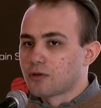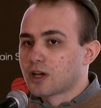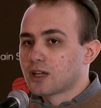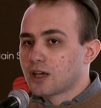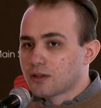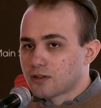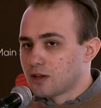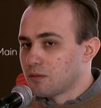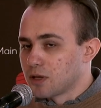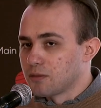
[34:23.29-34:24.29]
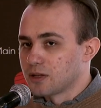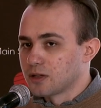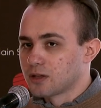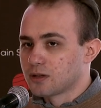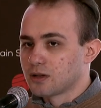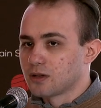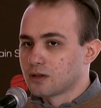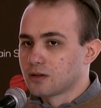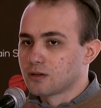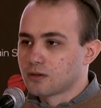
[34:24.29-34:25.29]
we can easily implement it
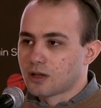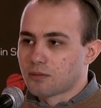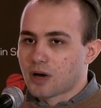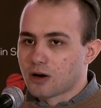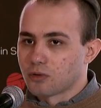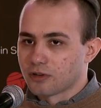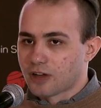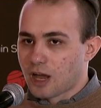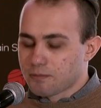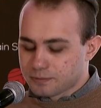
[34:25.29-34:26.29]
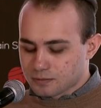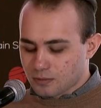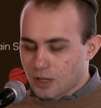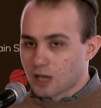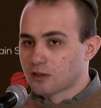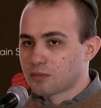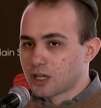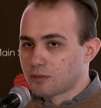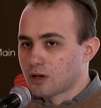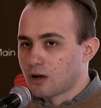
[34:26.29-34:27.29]
in the Pang Wars game and
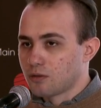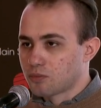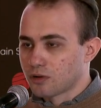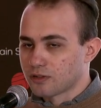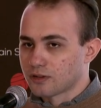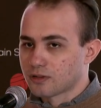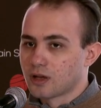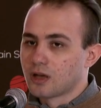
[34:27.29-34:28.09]
speed up the whole process.